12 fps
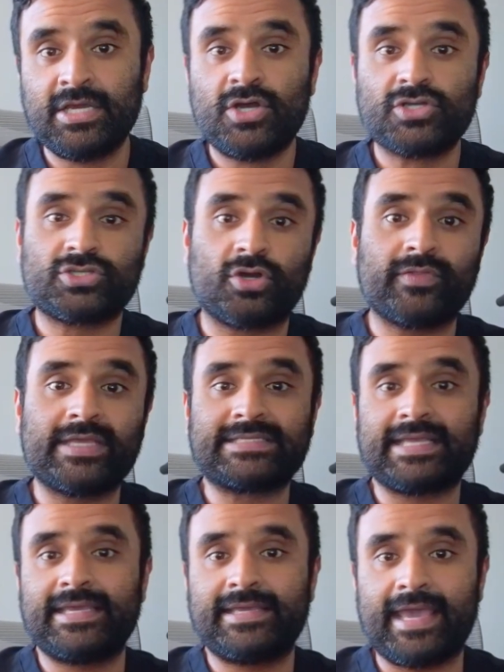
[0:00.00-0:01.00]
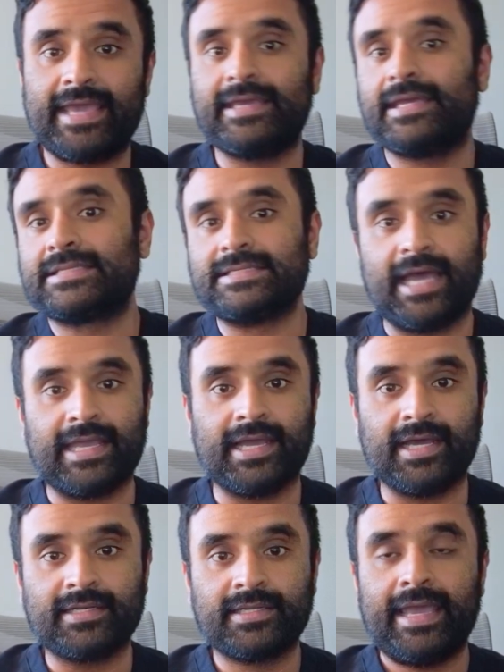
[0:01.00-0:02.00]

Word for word: So they say, hey, it's N I O N.